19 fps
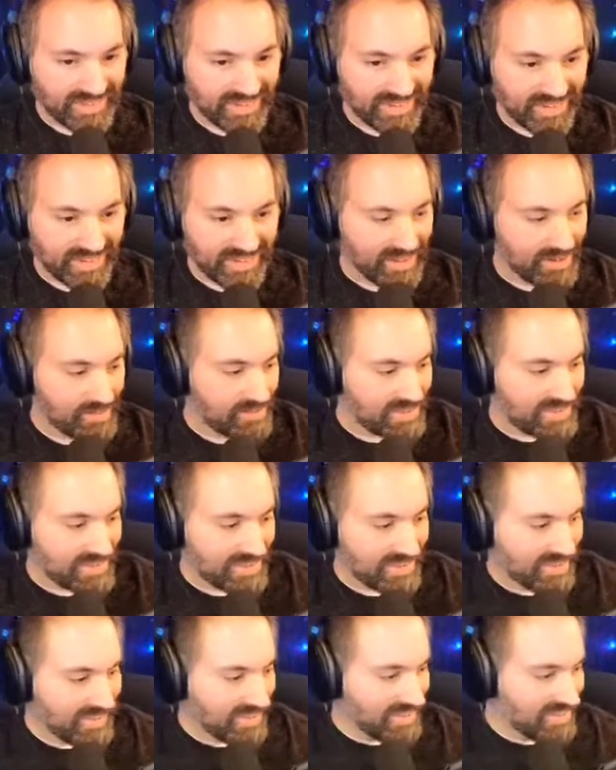of
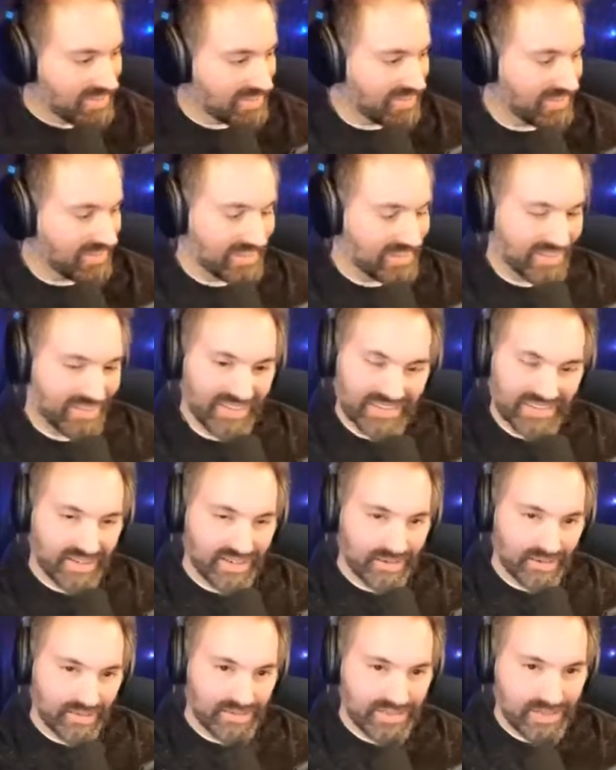course. I call
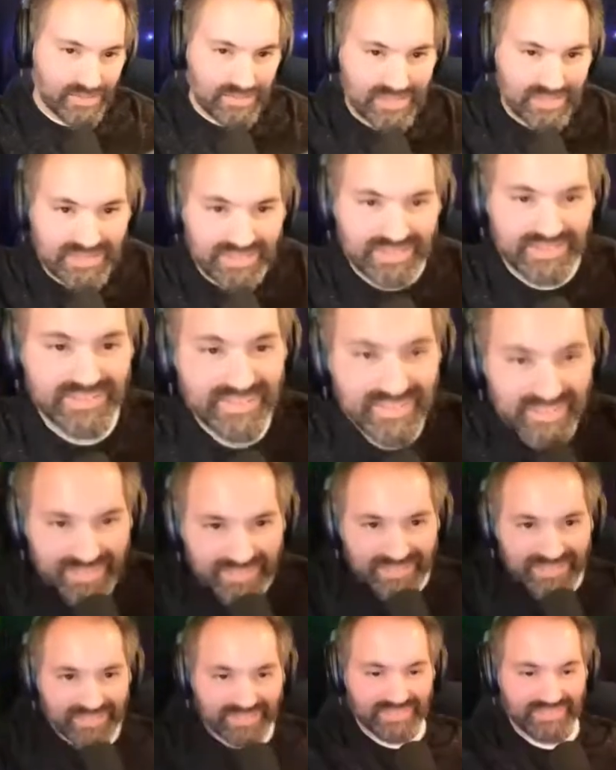those
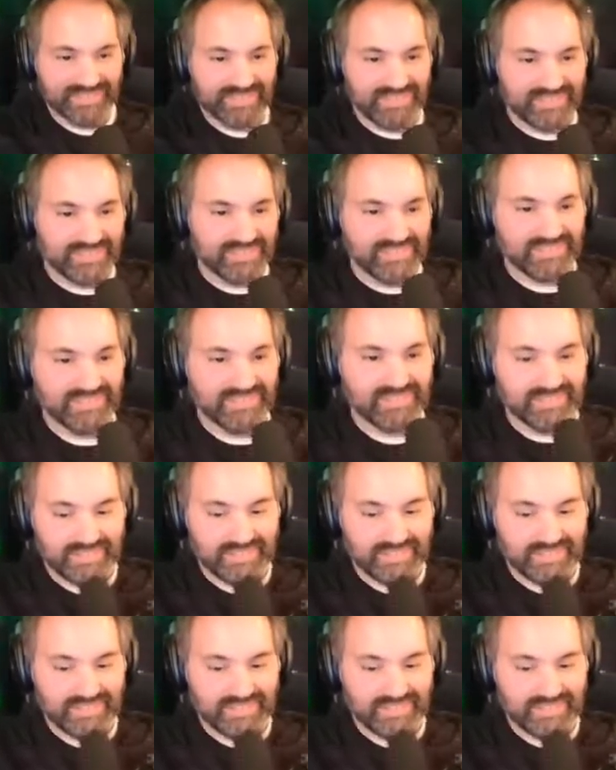gremlins.